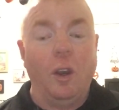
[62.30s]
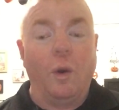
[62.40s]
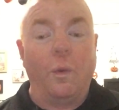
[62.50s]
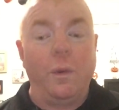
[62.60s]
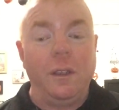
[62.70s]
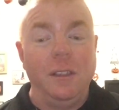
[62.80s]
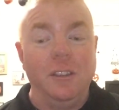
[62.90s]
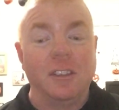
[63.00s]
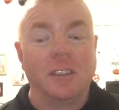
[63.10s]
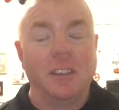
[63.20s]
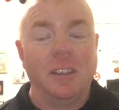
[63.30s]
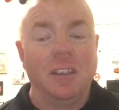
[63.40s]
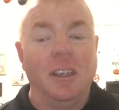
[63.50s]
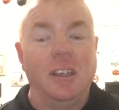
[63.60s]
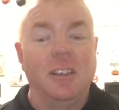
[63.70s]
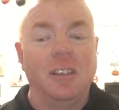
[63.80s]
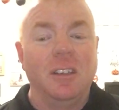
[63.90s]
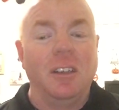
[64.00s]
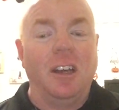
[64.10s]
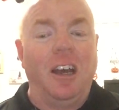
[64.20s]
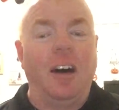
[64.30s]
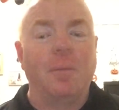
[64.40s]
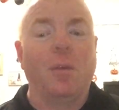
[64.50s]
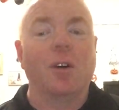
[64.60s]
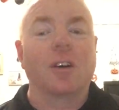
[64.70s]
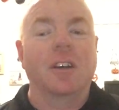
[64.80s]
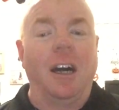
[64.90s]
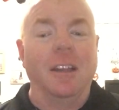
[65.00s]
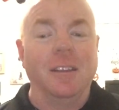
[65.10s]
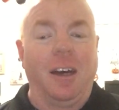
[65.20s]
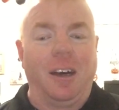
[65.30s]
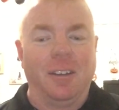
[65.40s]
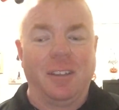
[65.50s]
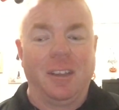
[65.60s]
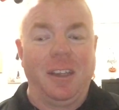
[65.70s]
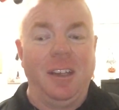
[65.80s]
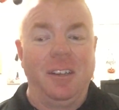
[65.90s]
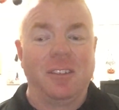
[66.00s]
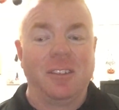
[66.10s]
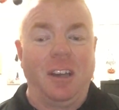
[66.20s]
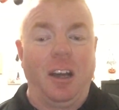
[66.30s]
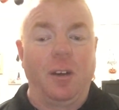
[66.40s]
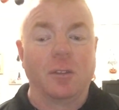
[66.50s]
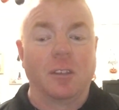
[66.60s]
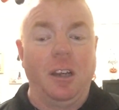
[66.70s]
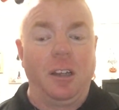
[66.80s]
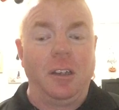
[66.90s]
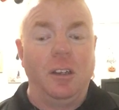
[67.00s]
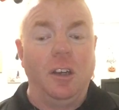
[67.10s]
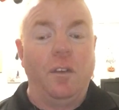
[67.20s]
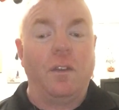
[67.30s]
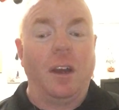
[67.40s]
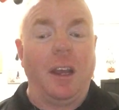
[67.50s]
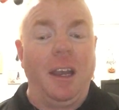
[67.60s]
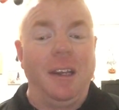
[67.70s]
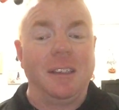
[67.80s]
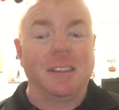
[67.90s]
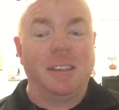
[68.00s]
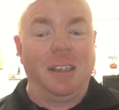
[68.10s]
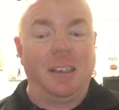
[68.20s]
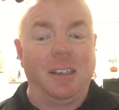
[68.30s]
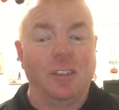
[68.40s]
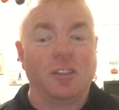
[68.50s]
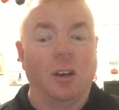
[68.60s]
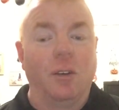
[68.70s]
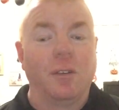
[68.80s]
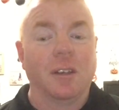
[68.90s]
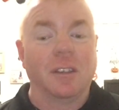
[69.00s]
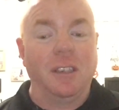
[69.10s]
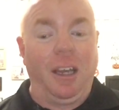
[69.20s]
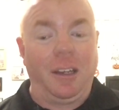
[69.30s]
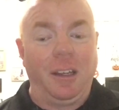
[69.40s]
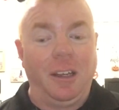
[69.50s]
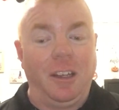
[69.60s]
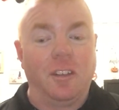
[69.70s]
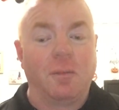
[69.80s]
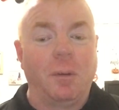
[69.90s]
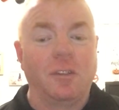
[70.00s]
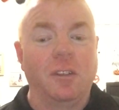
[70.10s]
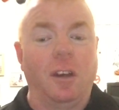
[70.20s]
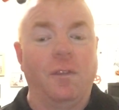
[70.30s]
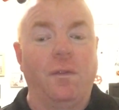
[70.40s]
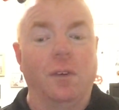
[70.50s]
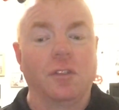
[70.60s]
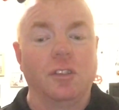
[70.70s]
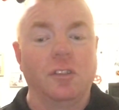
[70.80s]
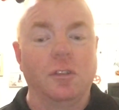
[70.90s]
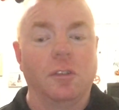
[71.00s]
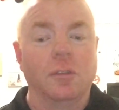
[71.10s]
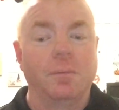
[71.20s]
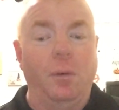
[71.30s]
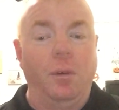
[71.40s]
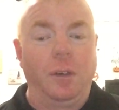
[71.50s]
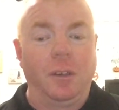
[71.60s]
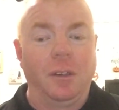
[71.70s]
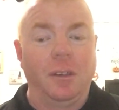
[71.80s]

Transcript: We need to have more gun laws. It is not okay for any kid to own a gun, especially a 14 year old boy.